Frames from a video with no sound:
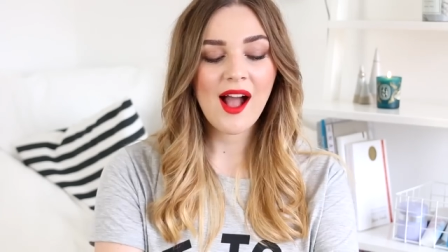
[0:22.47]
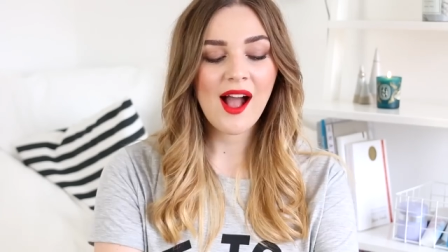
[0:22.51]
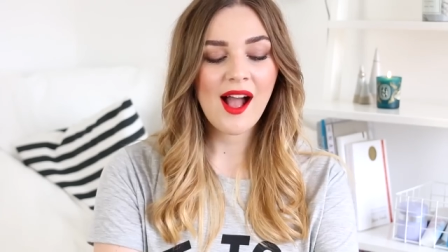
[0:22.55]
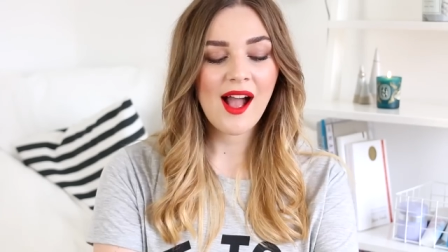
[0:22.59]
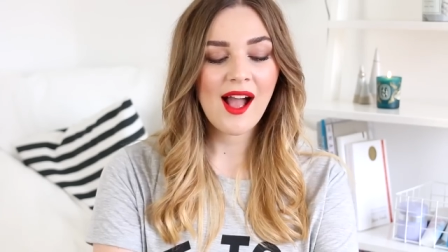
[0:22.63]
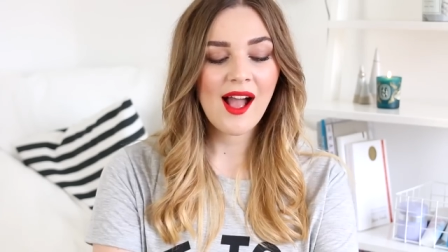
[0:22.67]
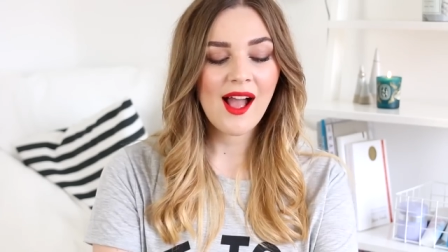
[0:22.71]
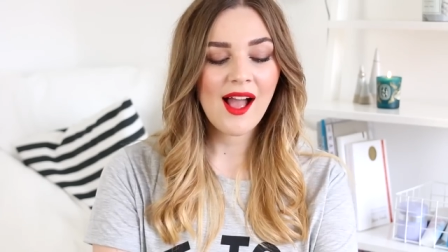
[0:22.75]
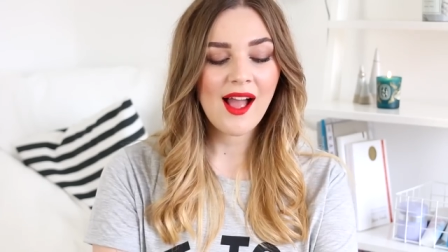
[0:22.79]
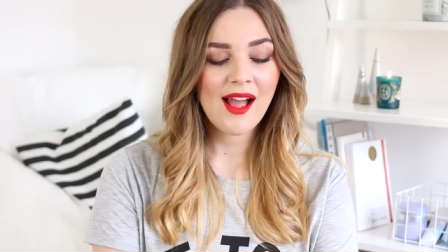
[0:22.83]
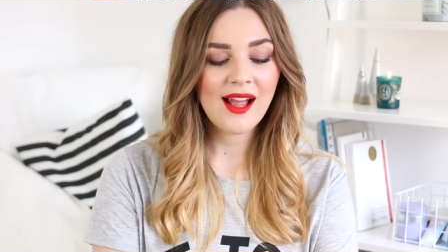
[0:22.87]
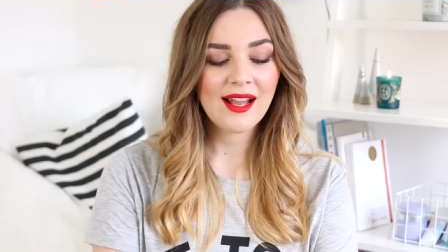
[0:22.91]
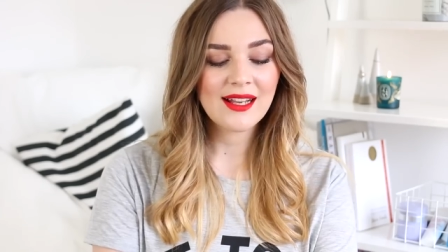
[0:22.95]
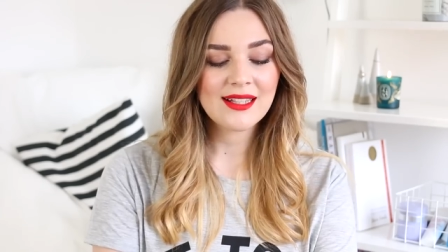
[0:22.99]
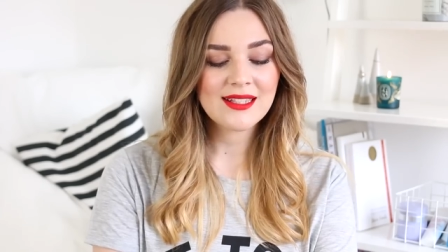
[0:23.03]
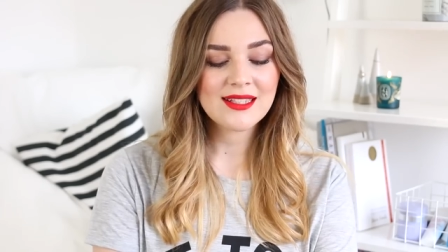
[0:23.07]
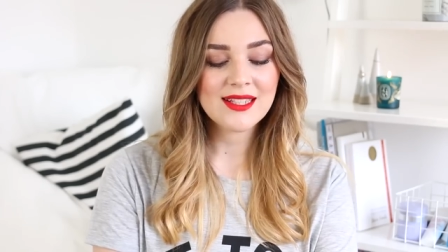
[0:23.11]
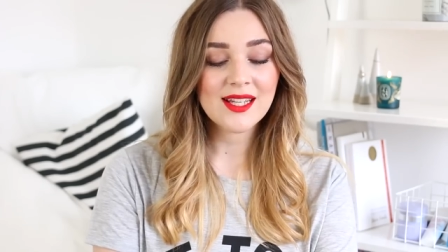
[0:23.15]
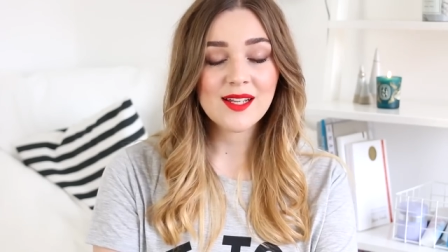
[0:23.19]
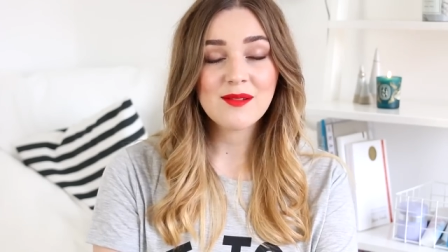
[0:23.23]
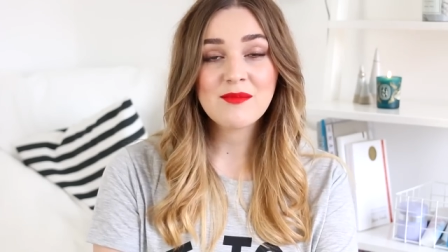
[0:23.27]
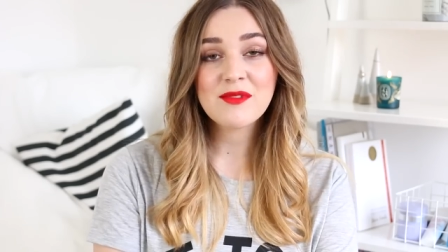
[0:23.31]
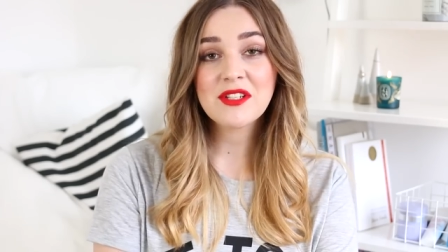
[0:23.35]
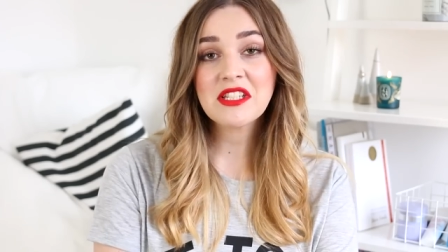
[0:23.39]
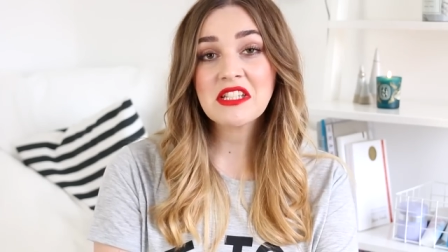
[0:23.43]
And
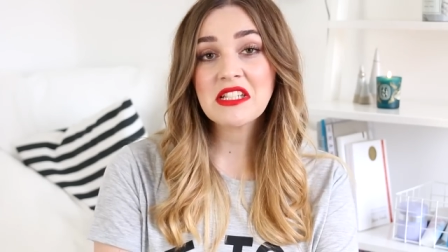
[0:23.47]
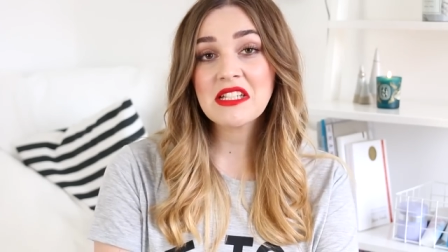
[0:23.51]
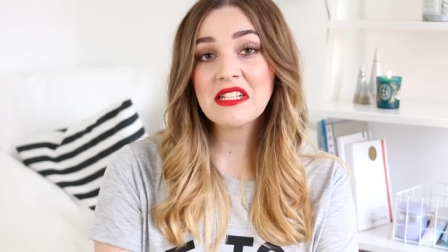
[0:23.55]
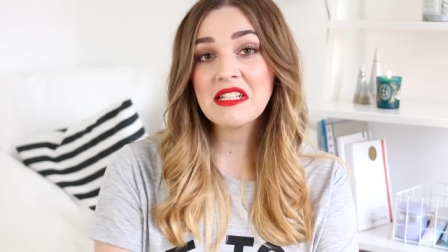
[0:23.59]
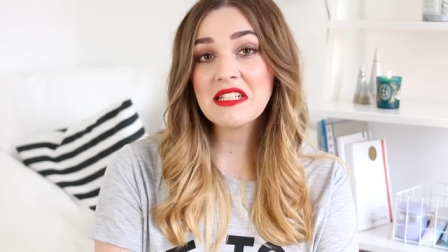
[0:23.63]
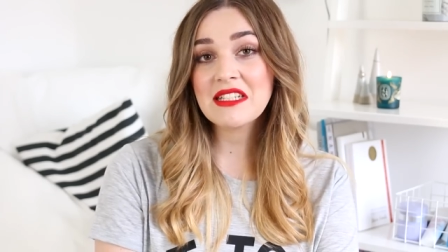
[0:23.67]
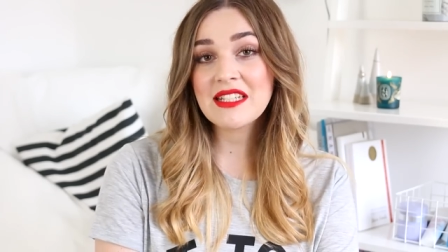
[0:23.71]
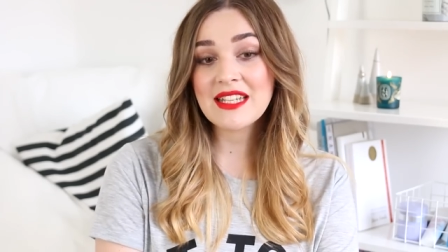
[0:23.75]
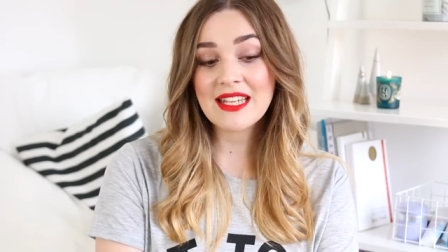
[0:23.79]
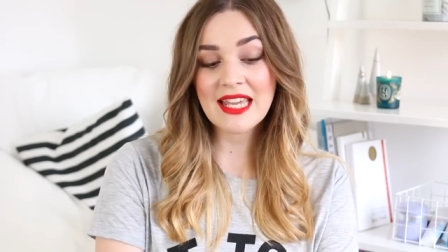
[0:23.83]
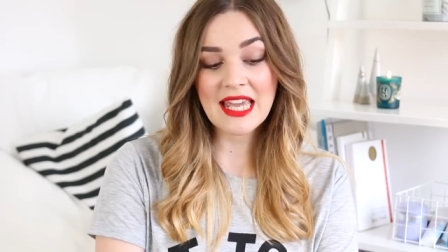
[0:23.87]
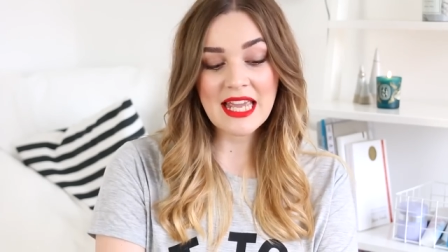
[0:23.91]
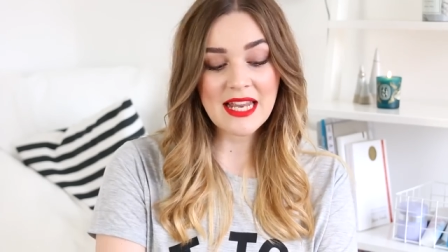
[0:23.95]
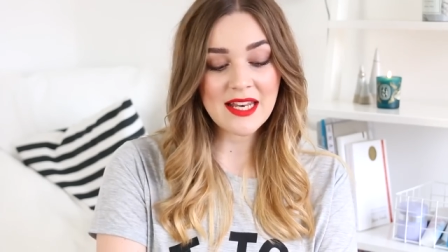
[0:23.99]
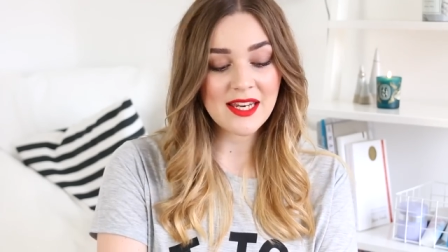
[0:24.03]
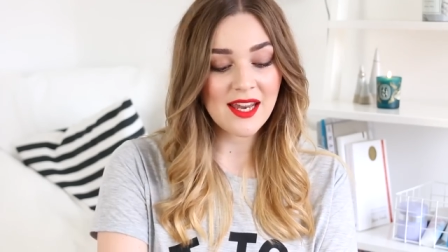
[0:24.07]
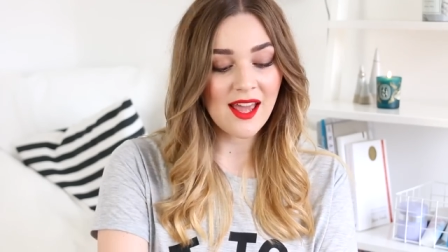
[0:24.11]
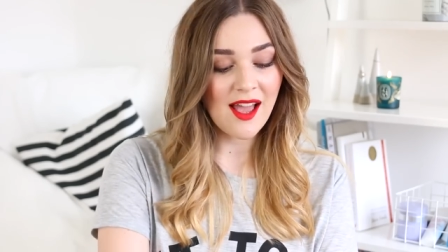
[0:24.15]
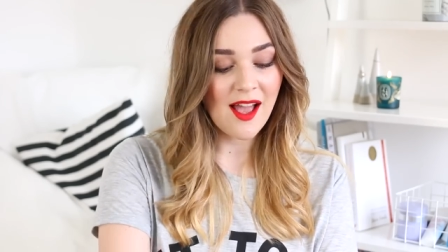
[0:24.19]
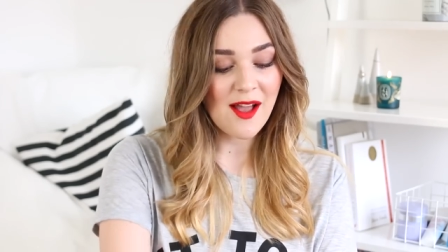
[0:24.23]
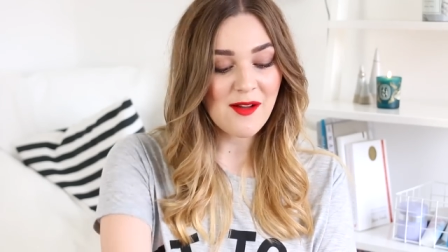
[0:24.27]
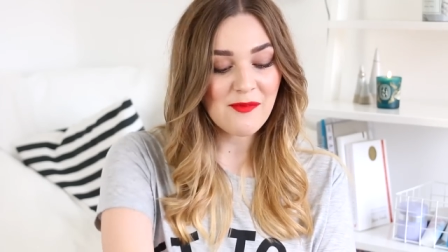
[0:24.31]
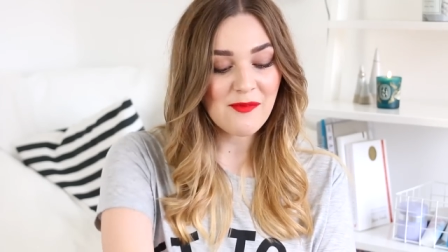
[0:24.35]
I'm just gonna dig in.